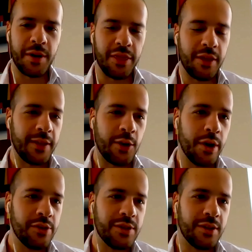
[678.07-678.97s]
I thought the
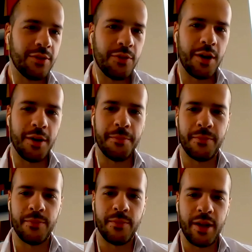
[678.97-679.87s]
questions
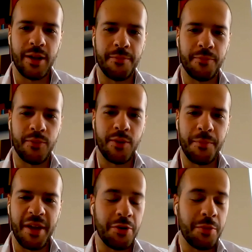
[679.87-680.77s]
from
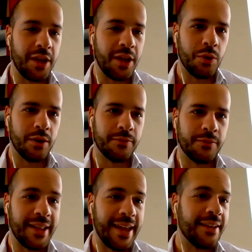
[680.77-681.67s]
everybody were
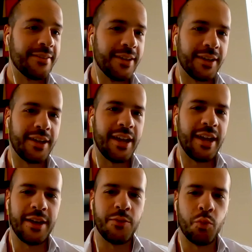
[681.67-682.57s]
fantastic
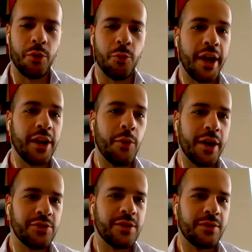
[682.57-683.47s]
and were the right
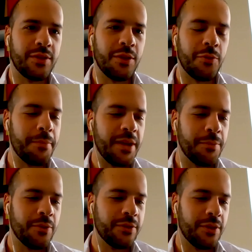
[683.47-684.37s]
questions to the right
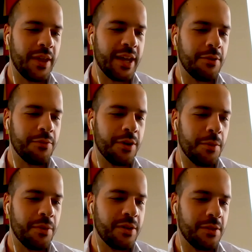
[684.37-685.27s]
people. So thank you for your
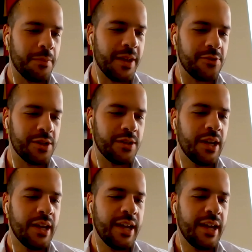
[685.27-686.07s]
participation.